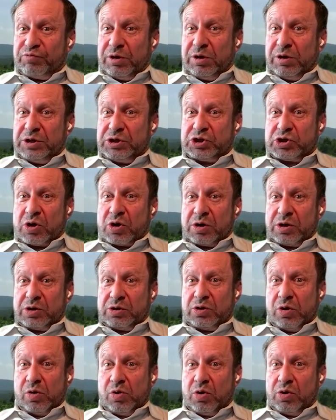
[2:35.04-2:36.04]
really
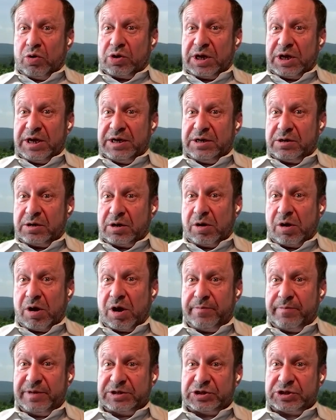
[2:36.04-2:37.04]
started to look into
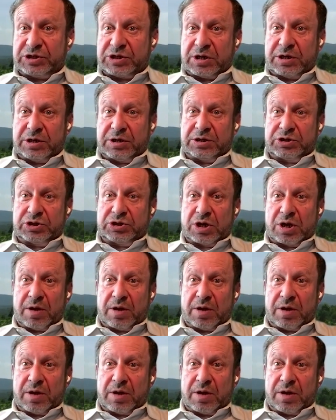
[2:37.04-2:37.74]
climate science